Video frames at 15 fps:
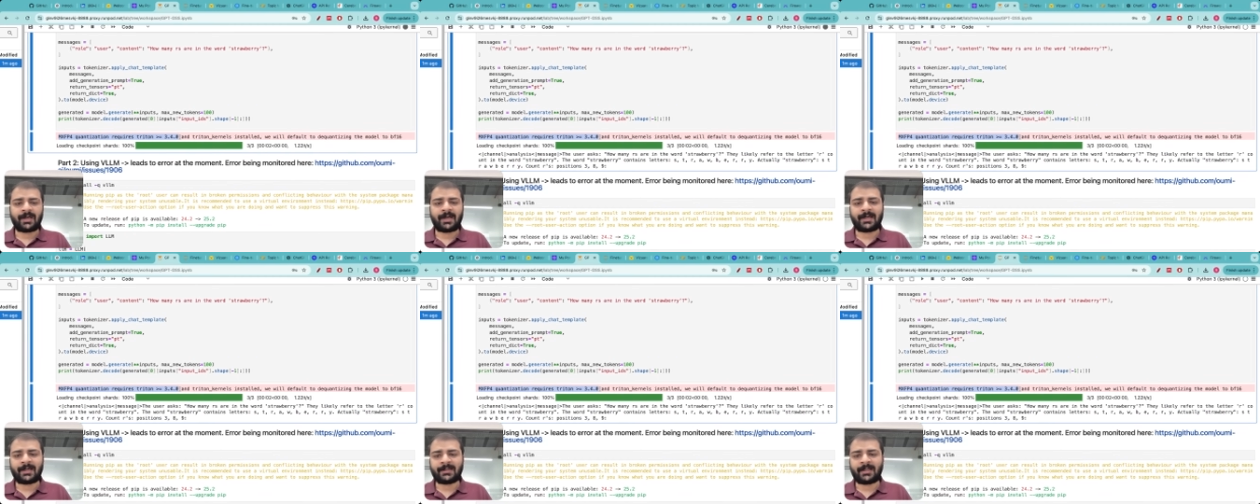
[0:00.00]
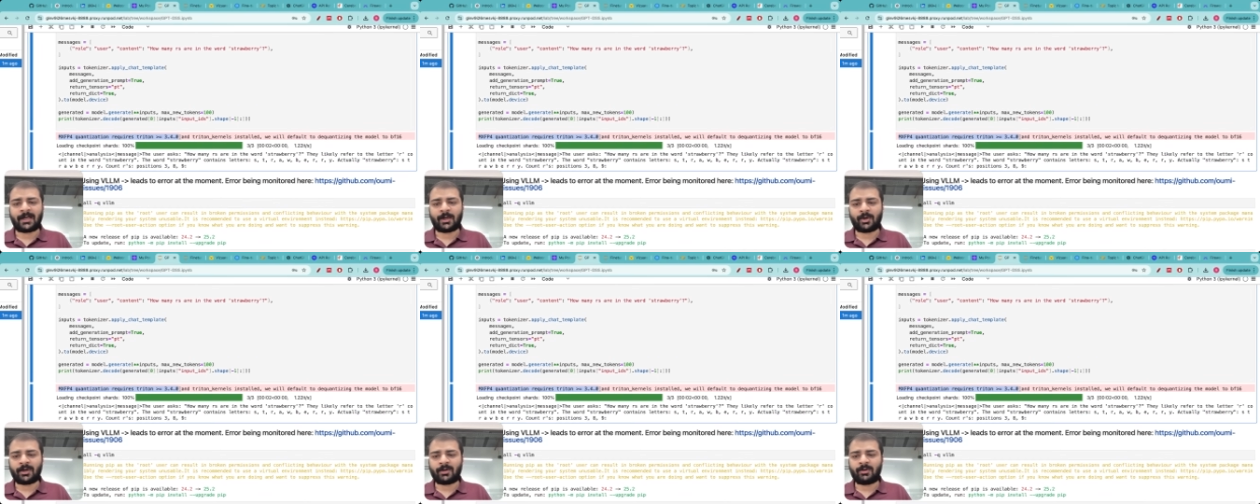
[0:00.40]
greater
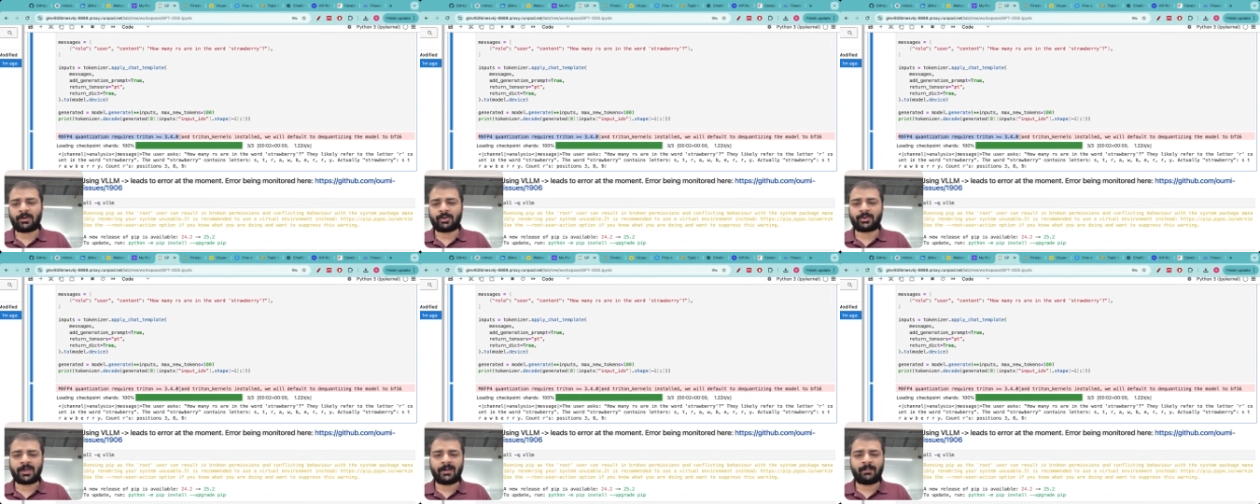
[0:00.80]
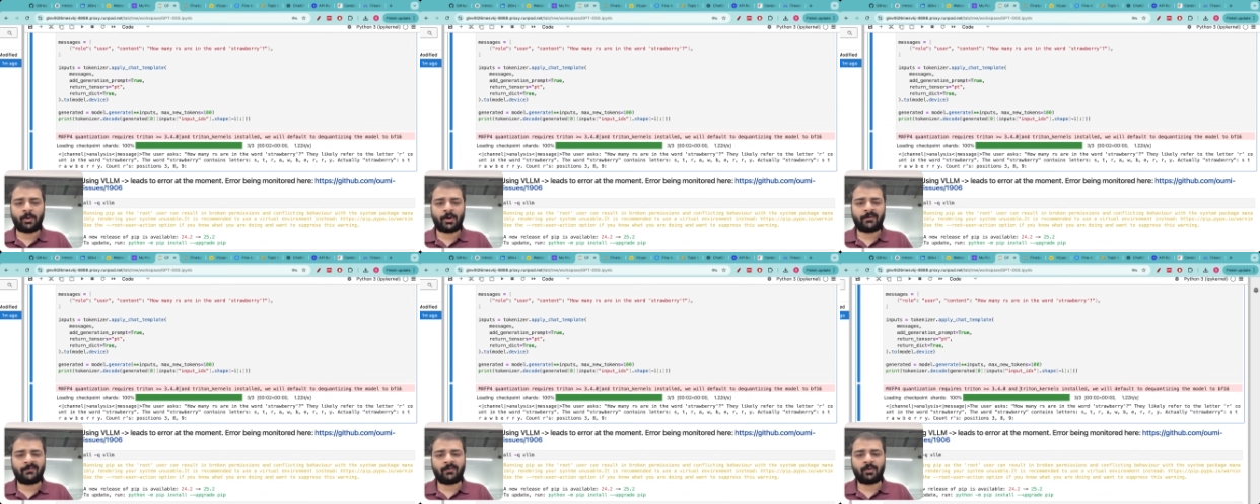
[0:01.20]
than or equal to
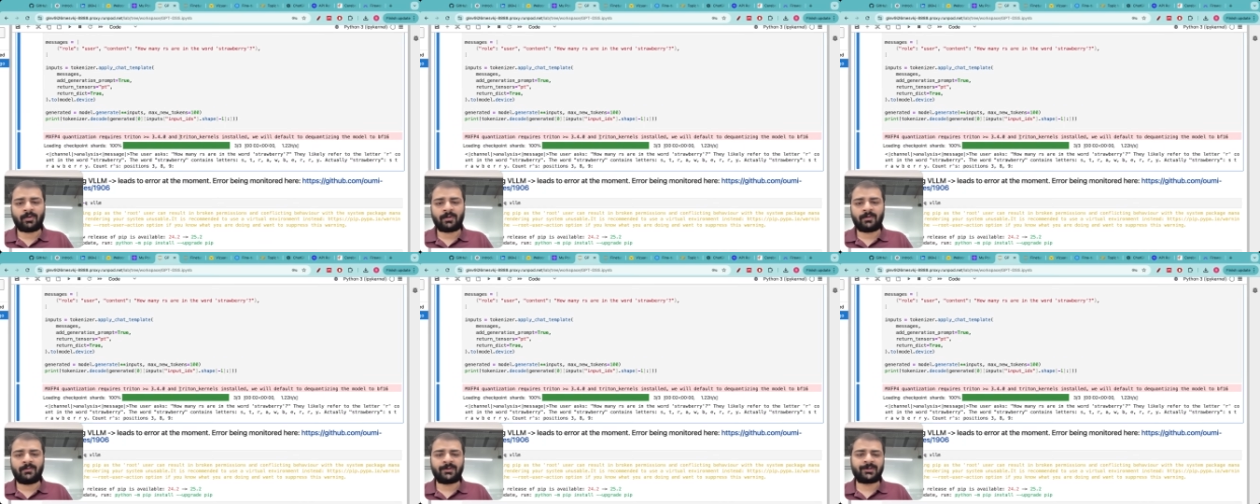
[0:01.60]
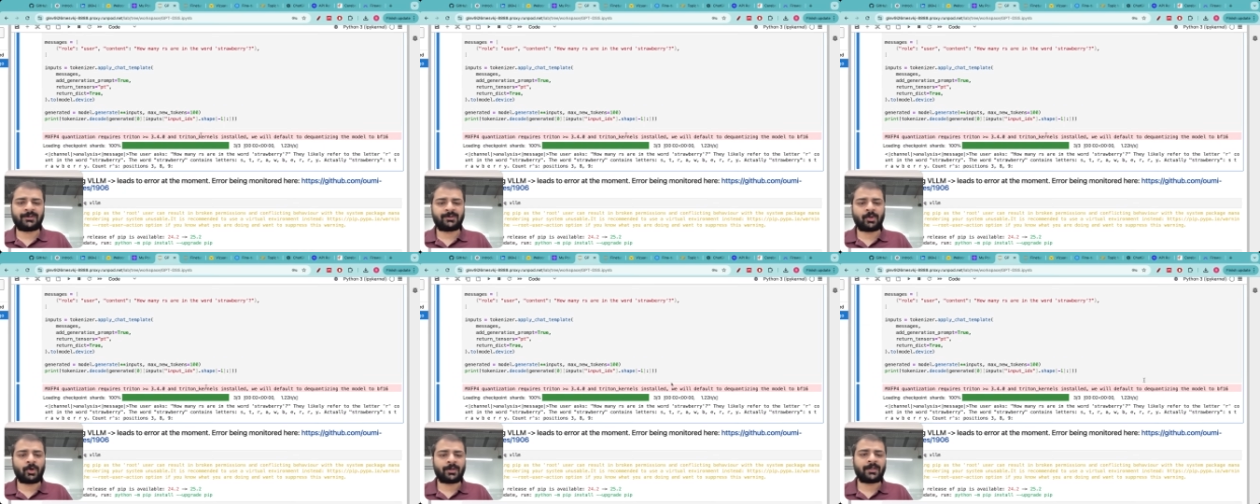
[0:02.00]
3.4 which
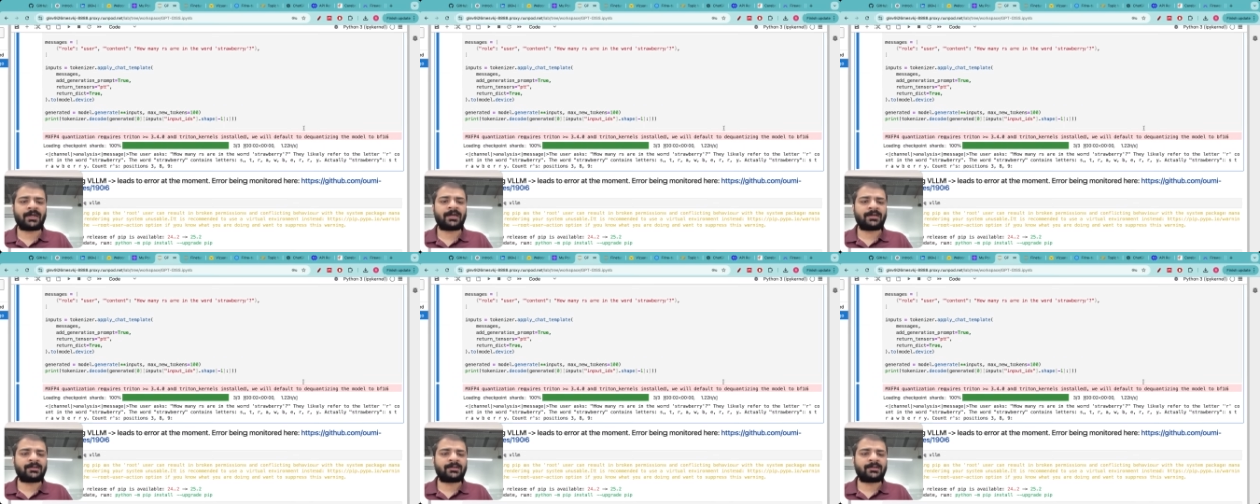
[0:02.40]
is not there